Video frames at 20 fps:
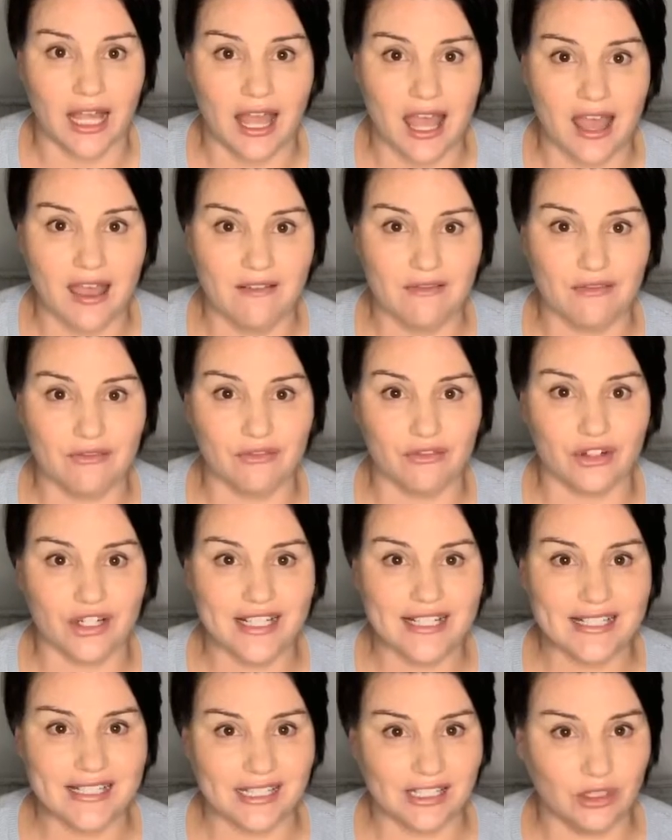
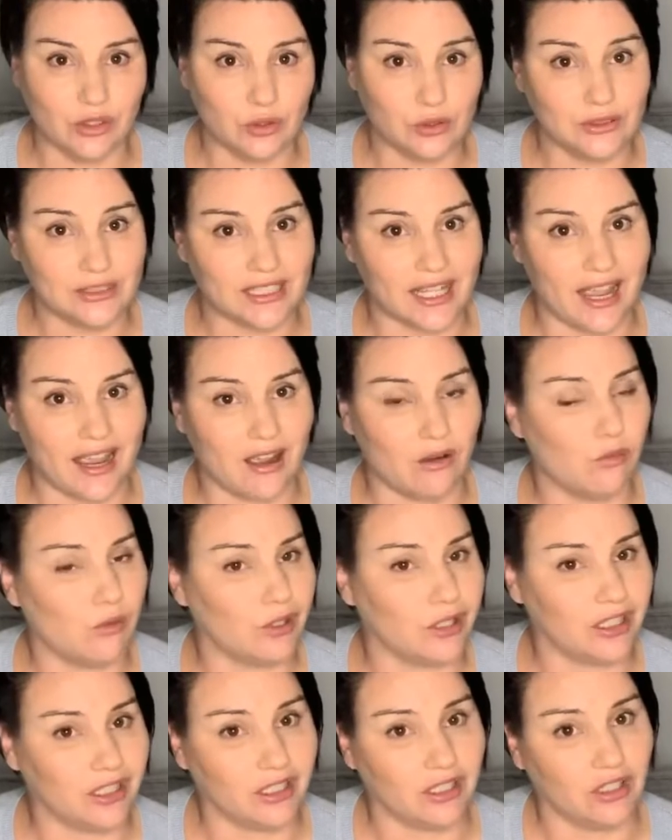Every single day I
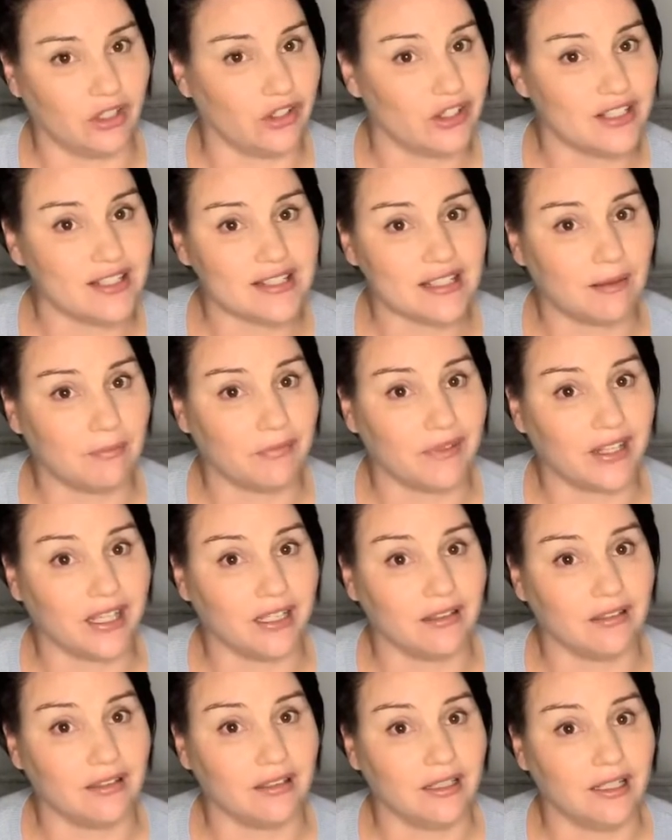want you to learn
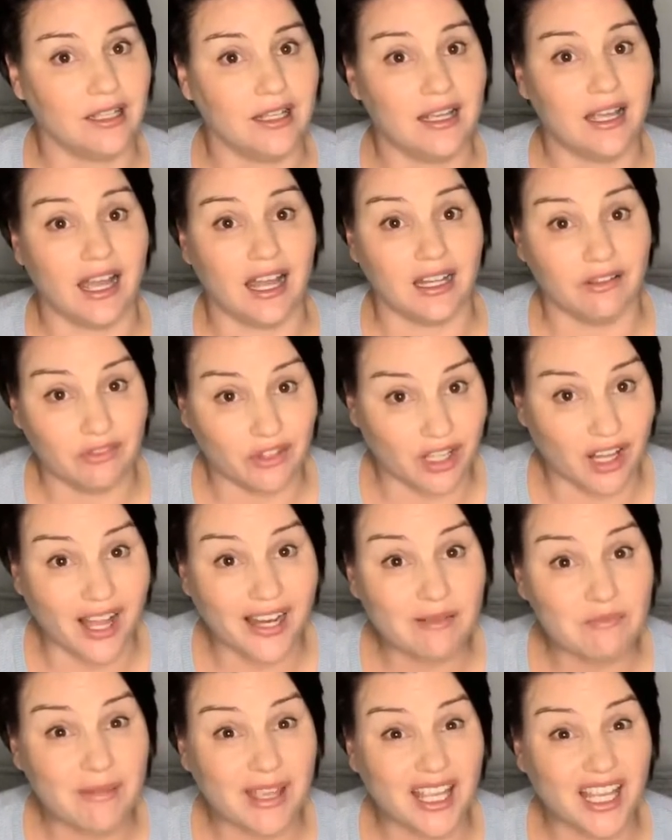something. And if you're
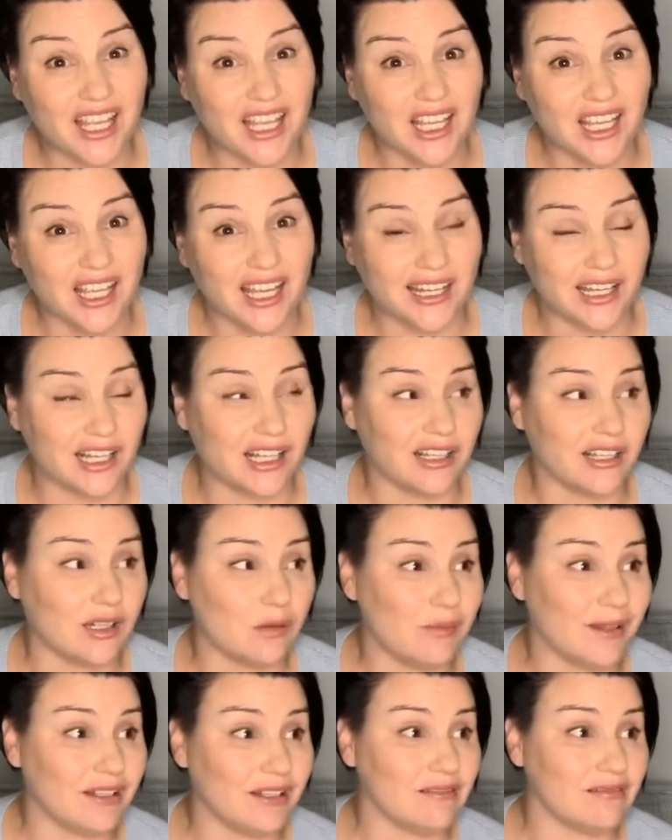like me and you're a
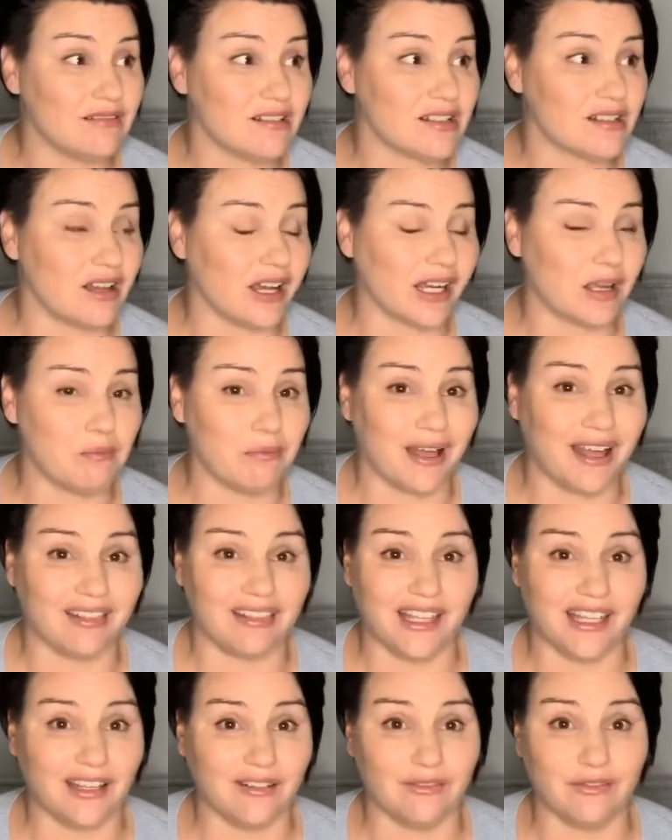little bit
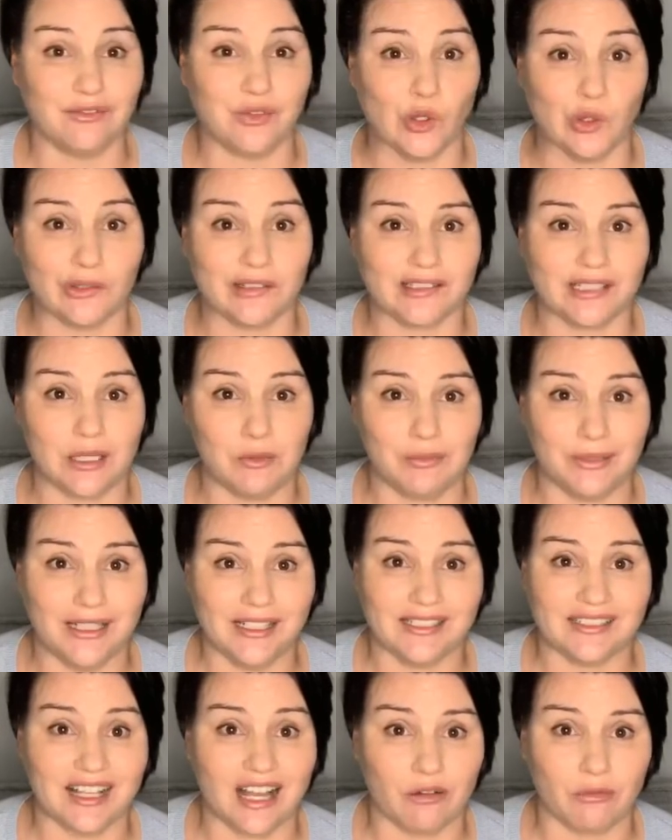psychopathic and fall asleep when
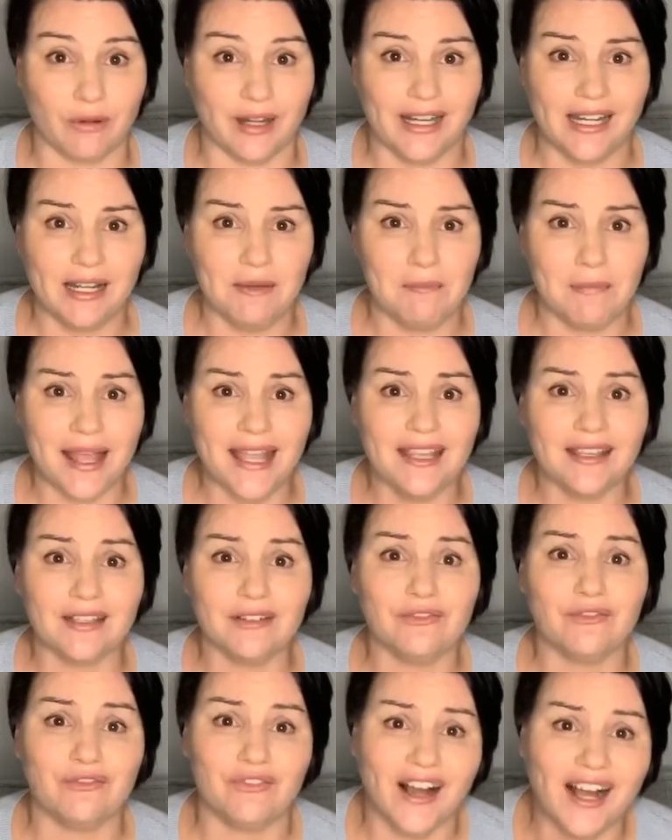you start reading, make
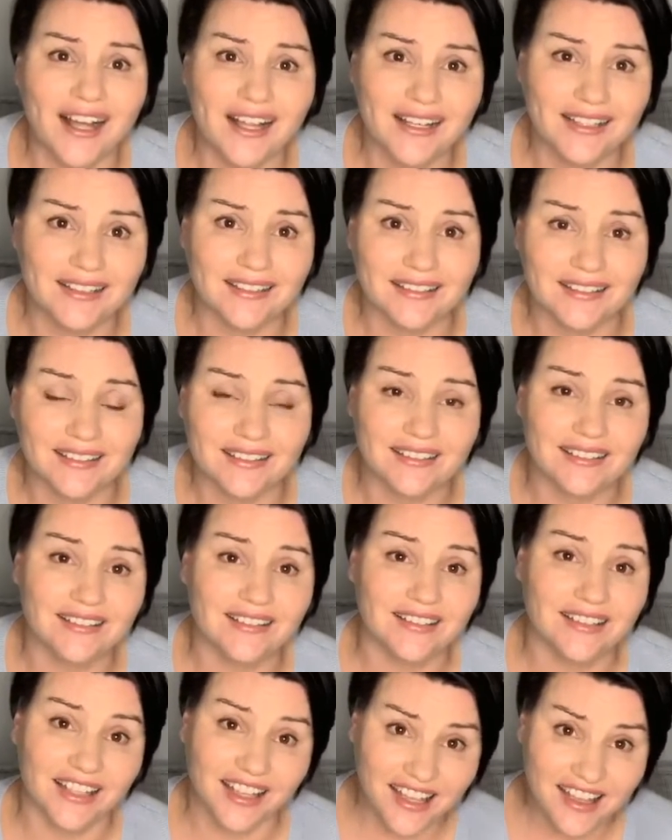it fun.
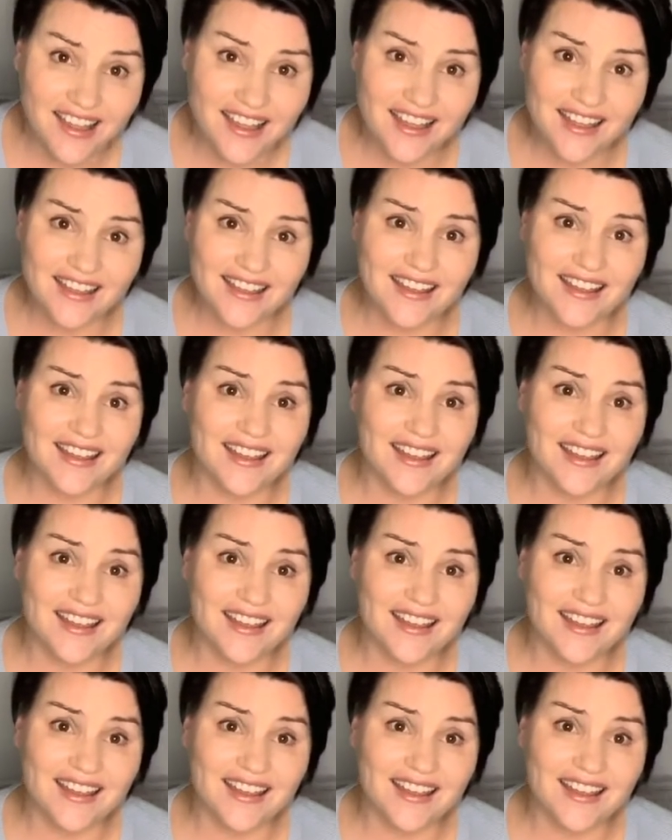Yeah?